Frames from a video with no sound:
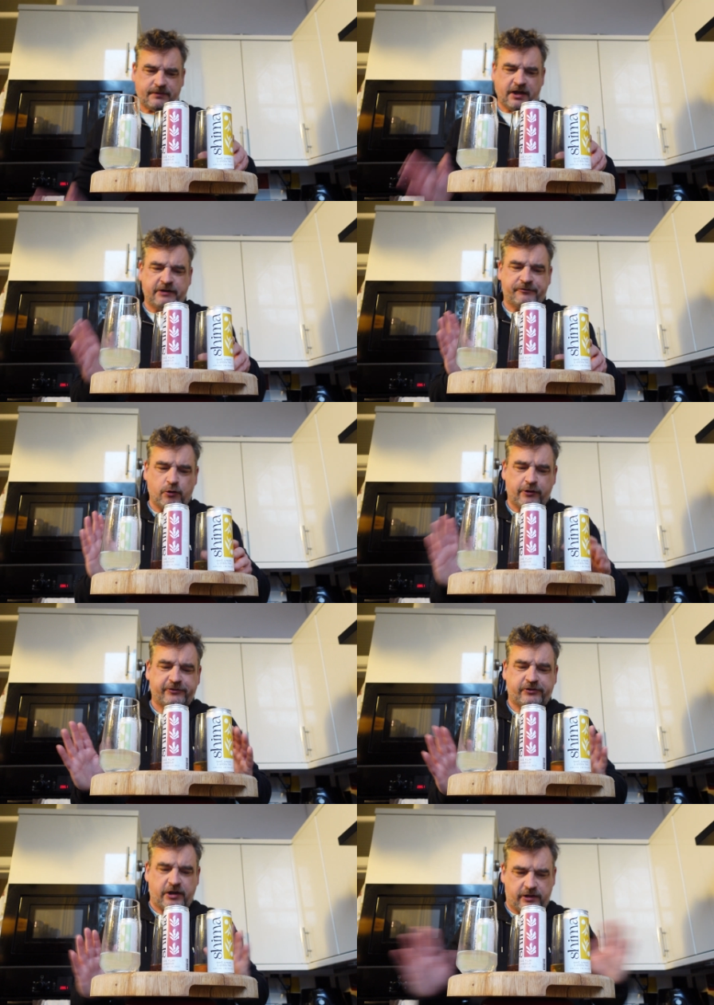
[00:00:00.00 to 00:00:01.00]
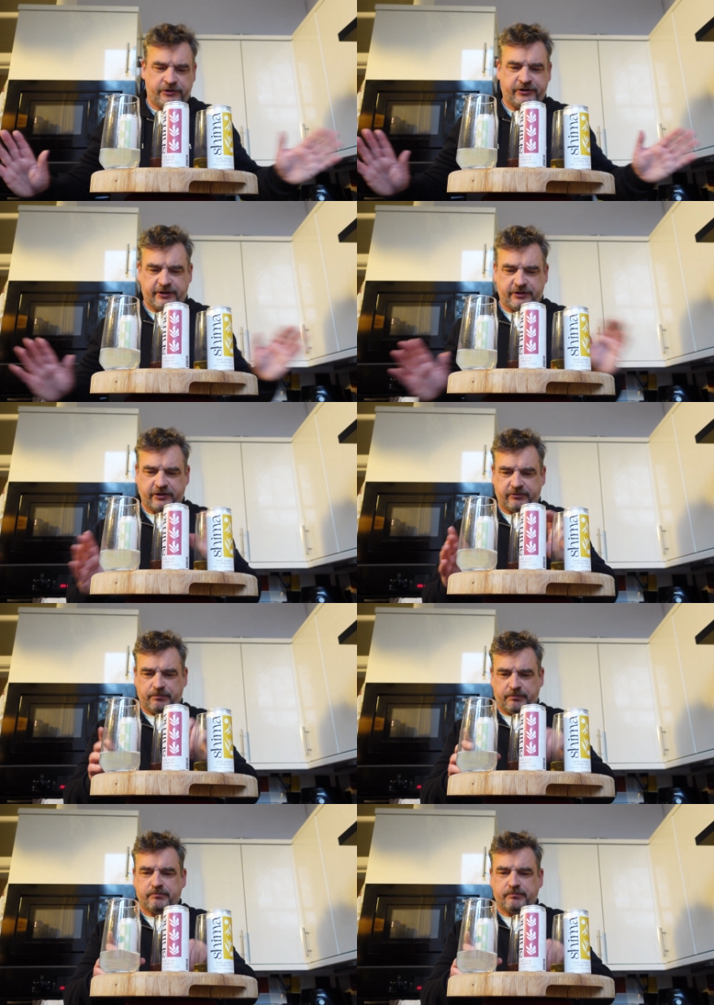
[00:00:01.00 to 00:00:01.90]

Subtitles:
And of course, under the